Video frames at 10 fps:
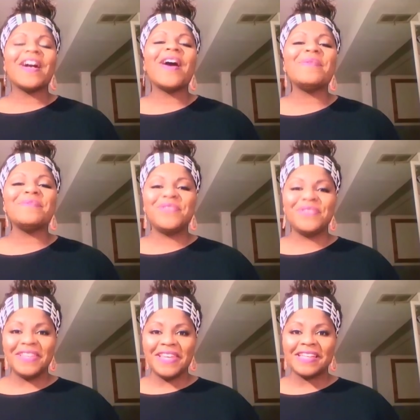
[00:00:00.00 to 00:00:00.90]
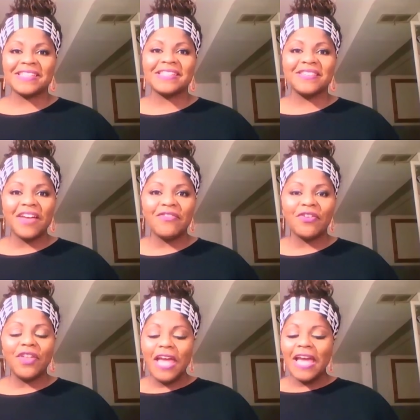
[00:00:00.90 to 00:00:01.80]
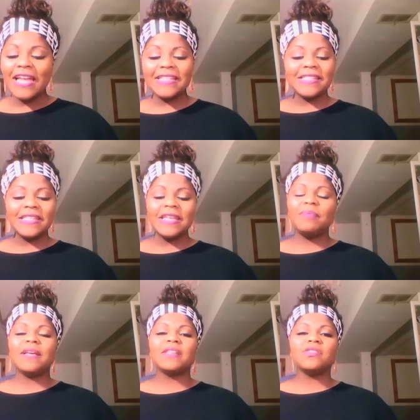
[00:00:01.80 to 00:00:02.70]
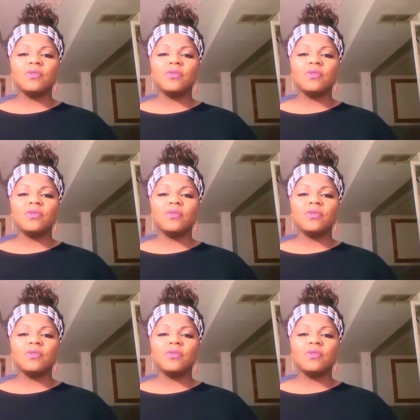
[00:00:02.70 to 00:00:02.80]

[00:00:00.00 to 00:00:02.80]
come to the next level. And it's neat because